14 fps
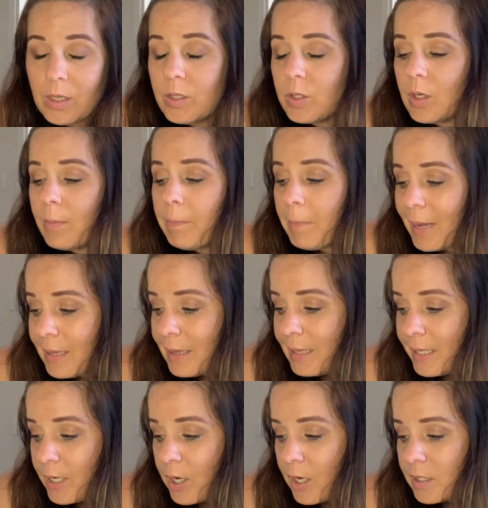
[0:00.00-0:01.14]
So a monthly
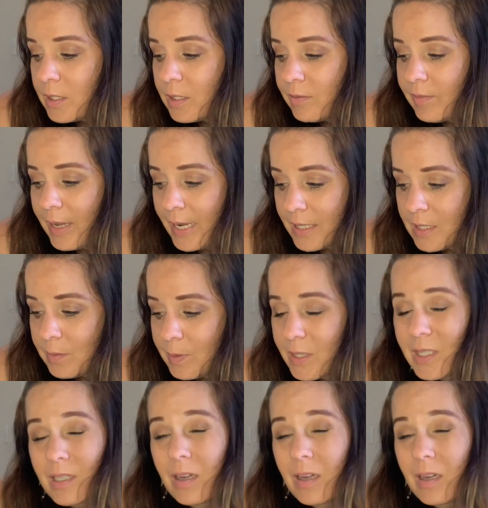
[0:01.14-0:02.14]
cost of estimates